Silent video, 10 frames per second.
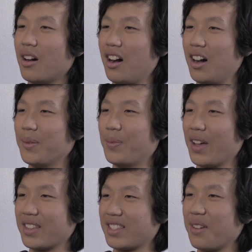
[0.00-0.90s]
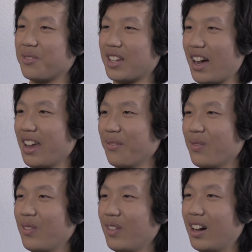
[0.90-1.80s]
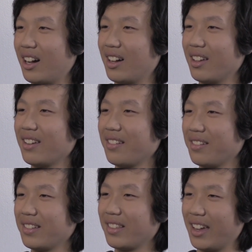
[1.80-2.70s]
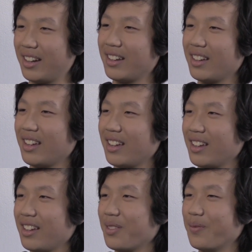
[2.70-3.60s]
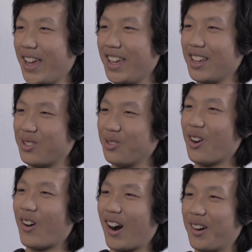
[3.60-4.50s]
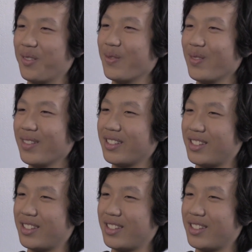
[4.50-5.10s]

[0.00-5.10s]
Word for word: Uh, but at the same time, uh, like making it do no harm